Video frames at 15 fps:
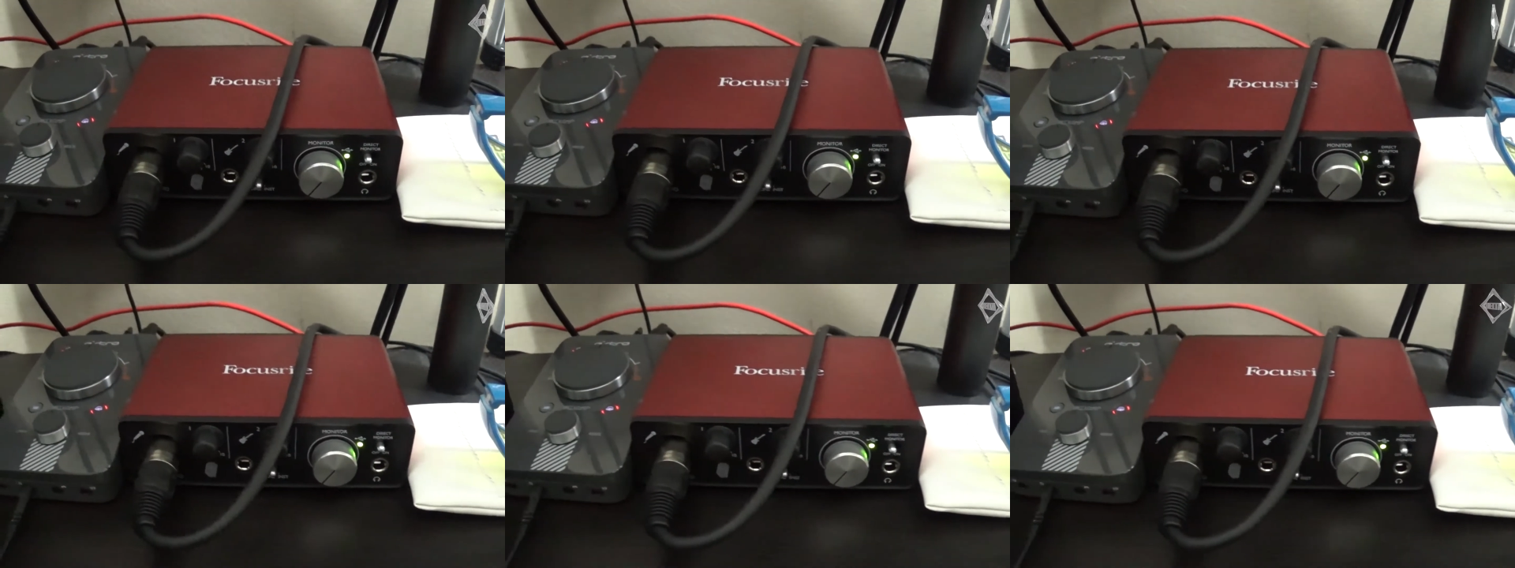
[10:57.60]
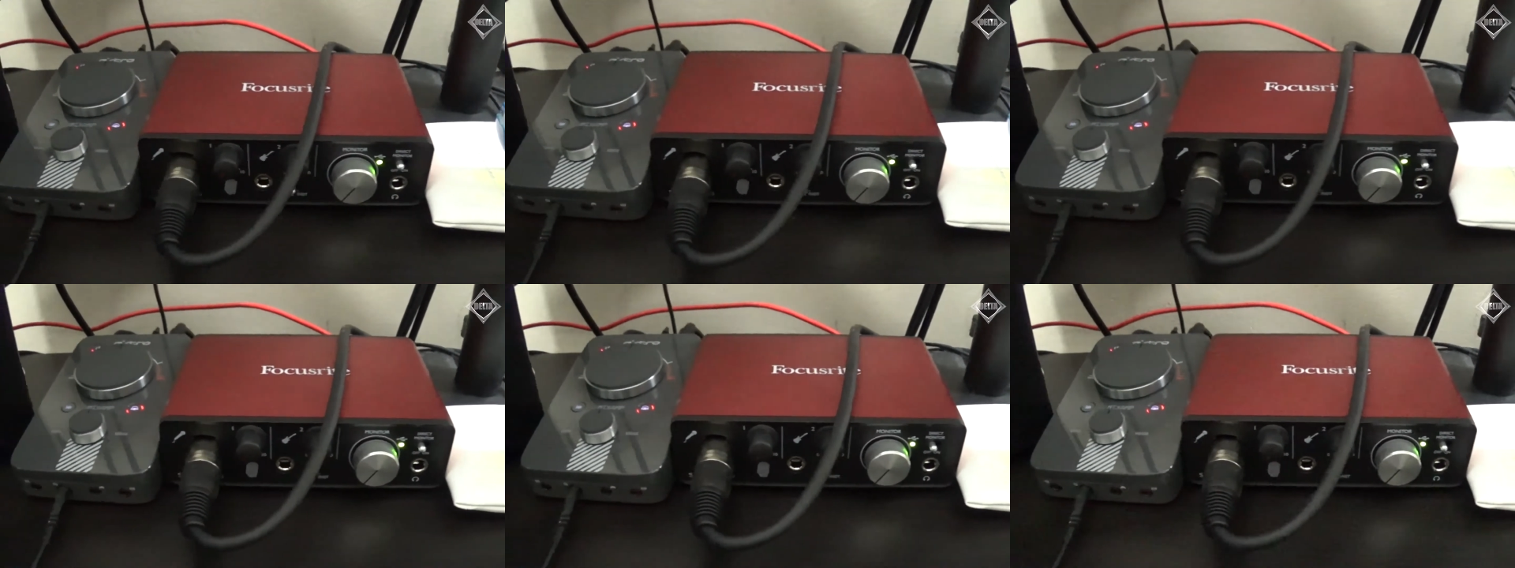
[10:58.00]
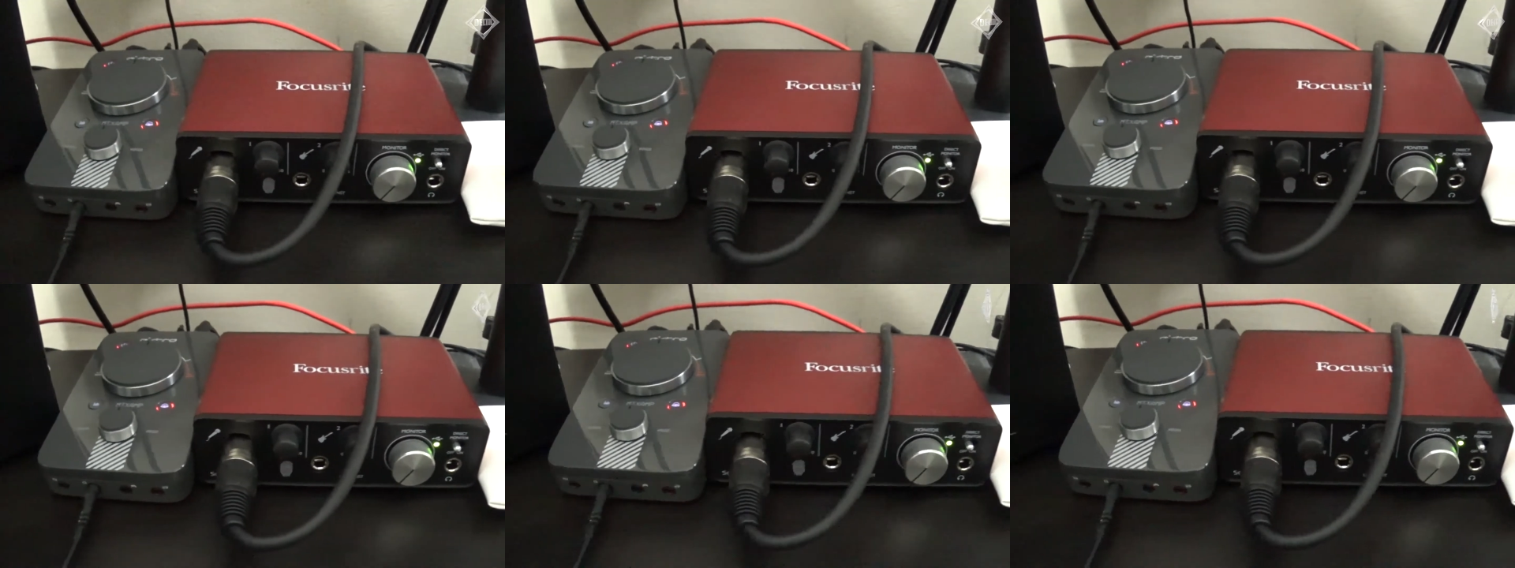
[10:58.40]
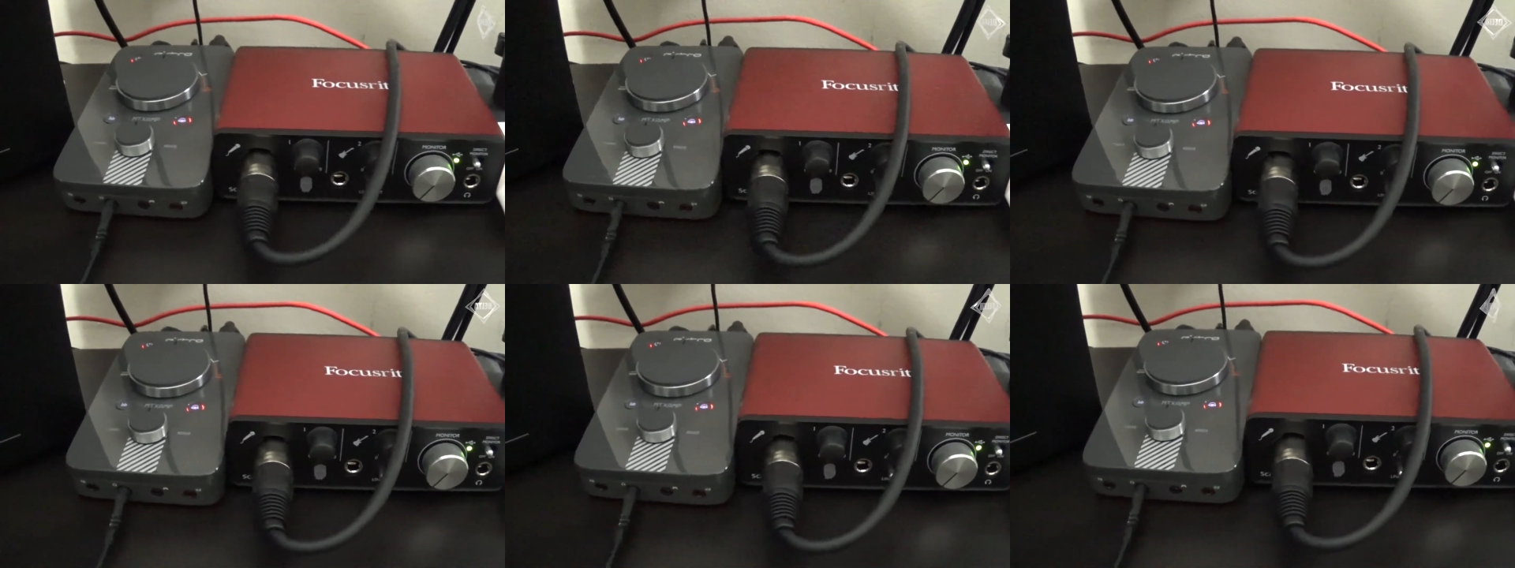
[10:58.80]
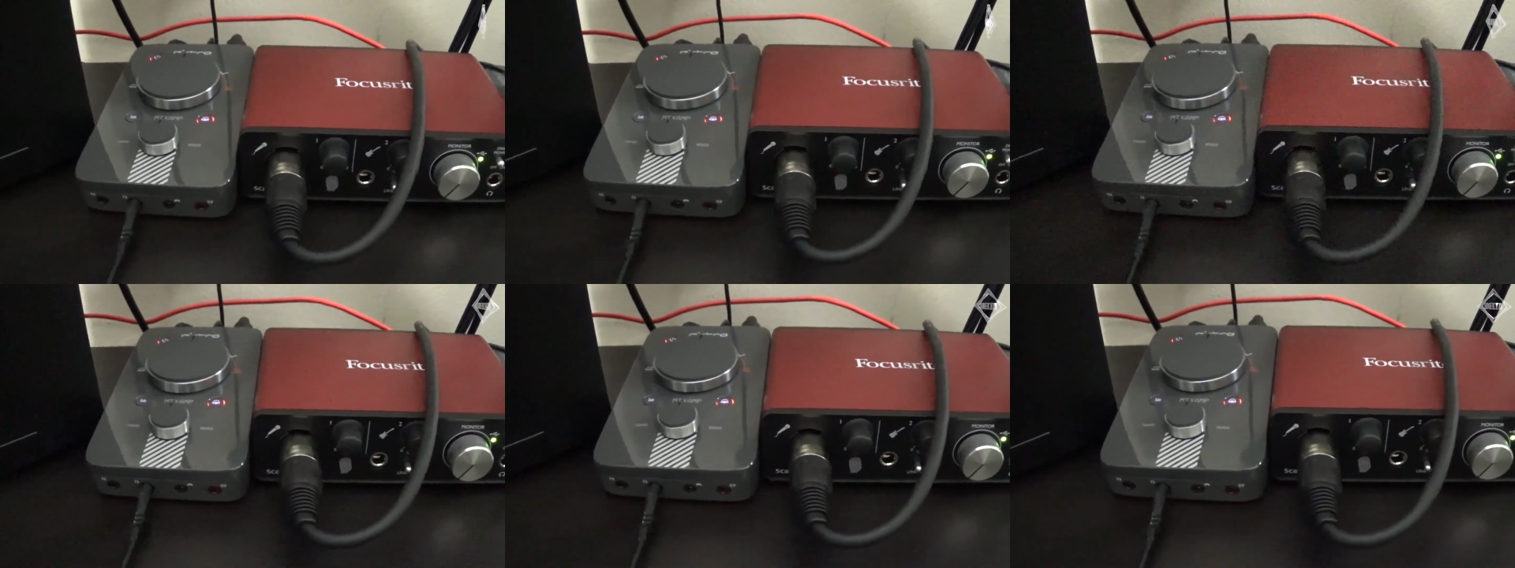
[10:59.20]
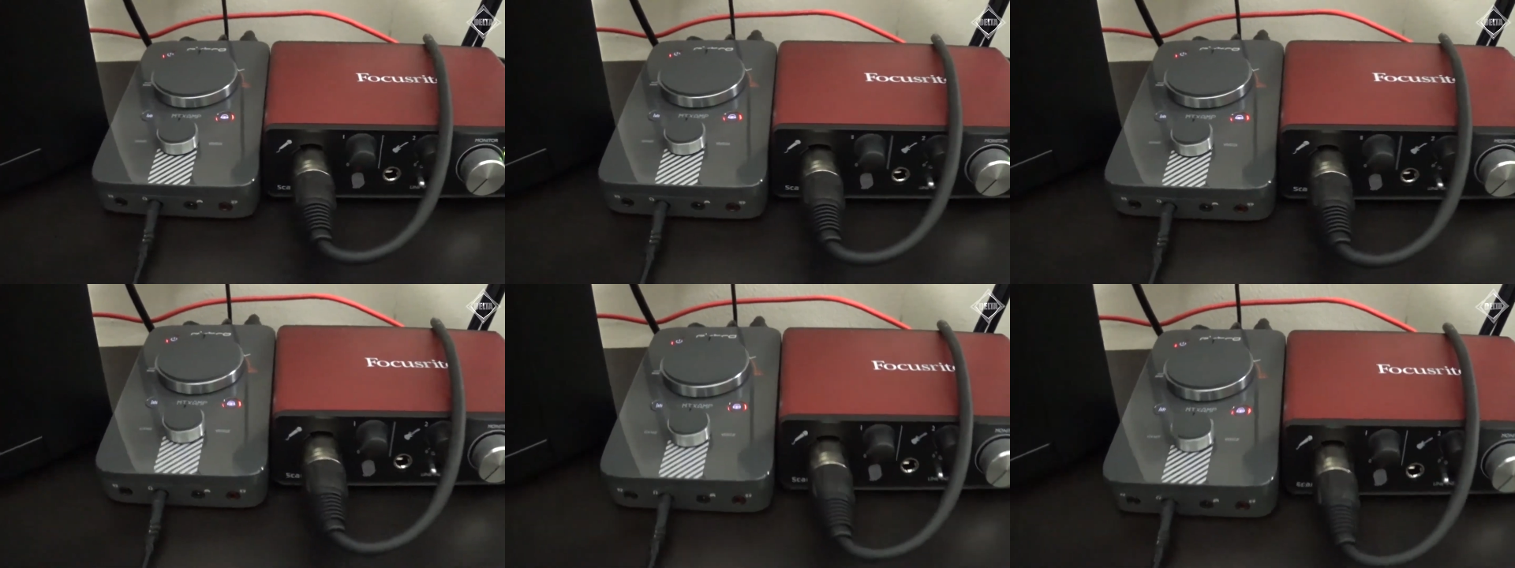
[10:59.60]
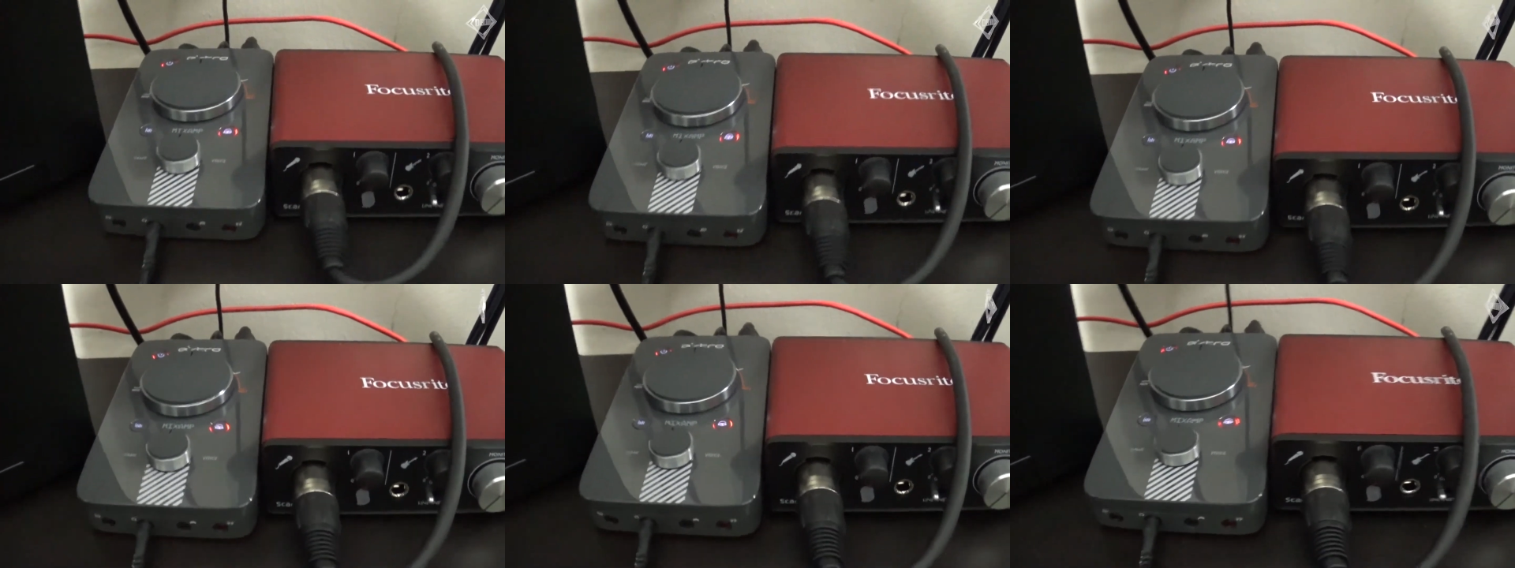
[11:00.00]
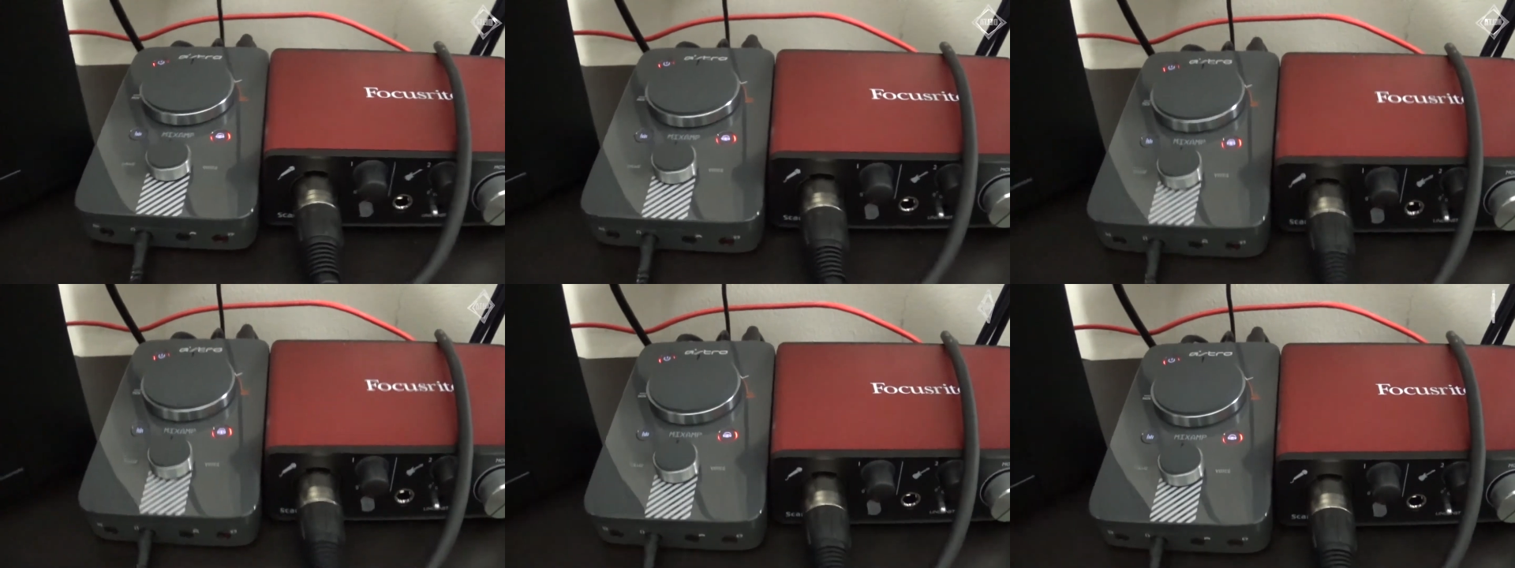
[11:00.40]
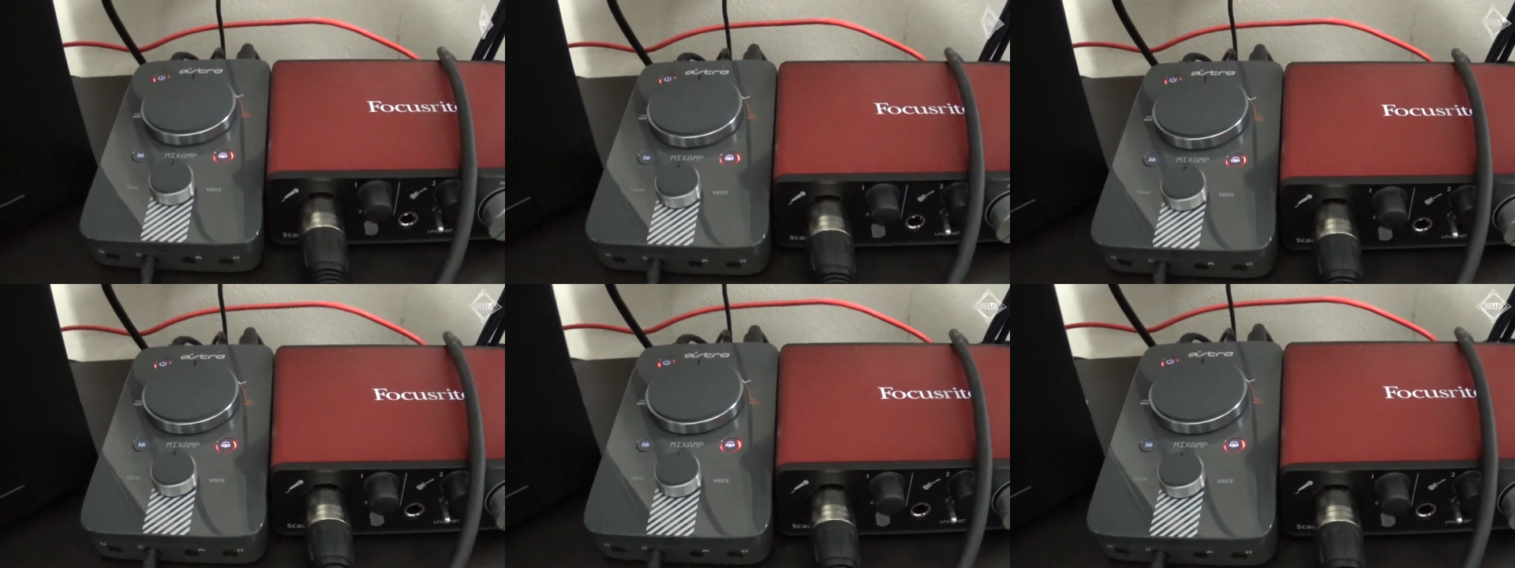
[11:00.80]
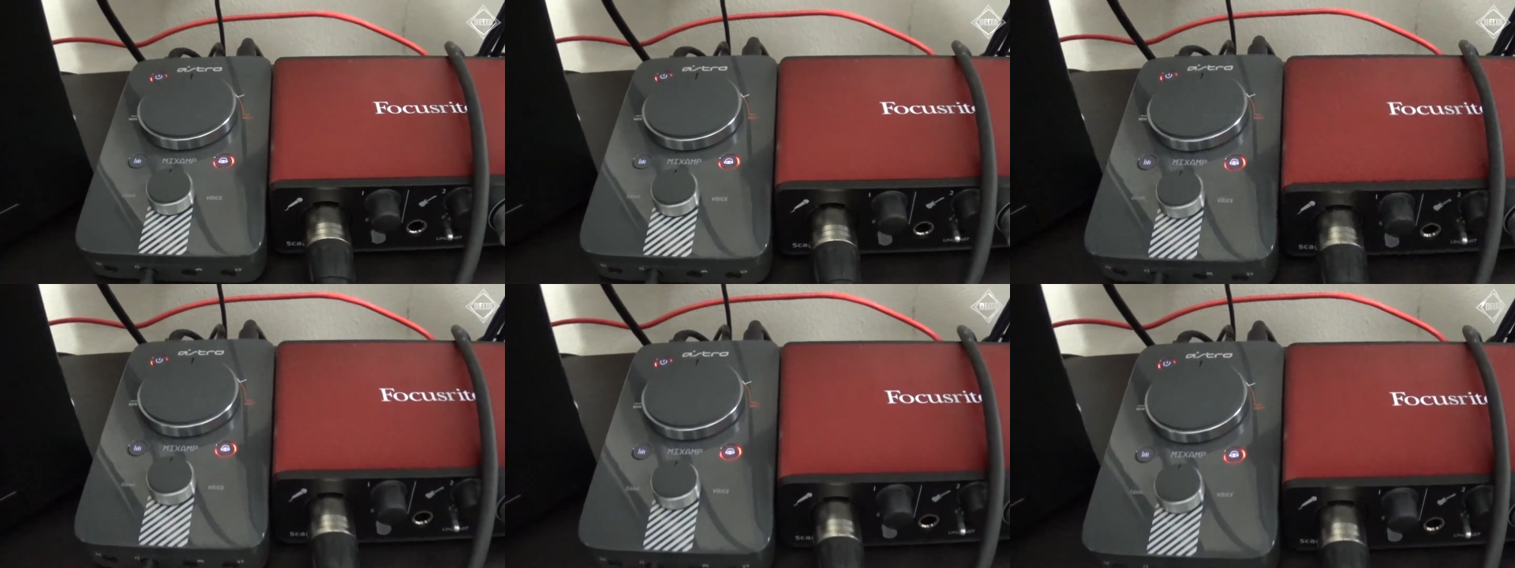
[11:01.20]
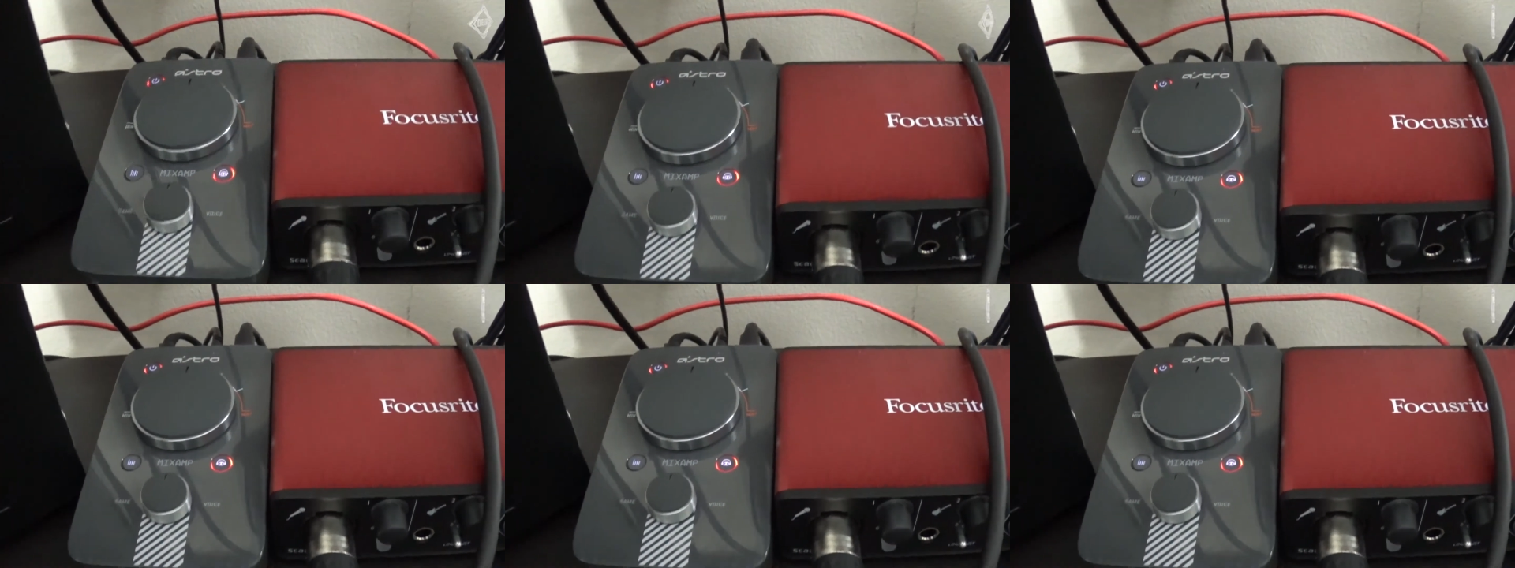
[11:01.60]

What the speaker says: (no speaker visible)